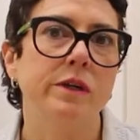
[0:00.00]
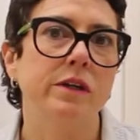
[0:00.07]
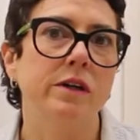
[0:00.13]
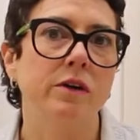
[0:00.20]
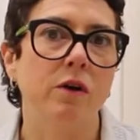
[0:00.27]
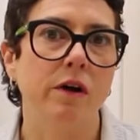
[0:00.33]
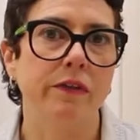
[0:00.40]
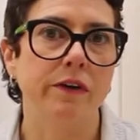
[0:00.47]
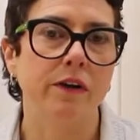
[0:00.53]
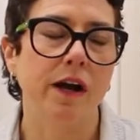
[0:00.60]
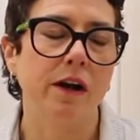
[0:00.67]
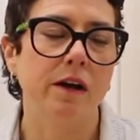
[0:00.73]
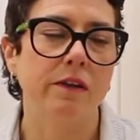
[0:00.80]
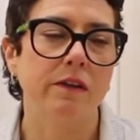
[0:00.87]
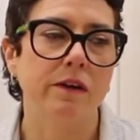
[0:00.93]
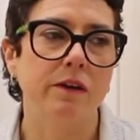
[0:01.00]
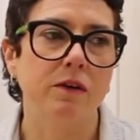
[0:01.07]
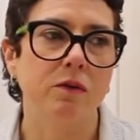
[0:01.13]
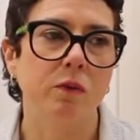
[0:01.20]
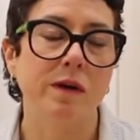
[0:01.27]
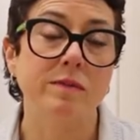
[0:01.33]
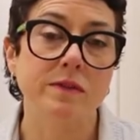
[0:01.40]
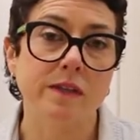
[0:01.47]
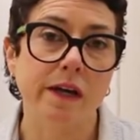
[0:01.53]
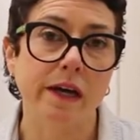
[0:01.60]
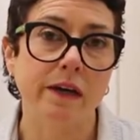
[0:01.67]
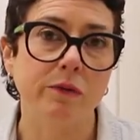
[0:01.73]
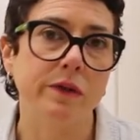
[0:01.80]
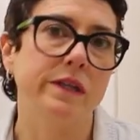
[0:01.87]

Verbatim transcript: we can go on their their website,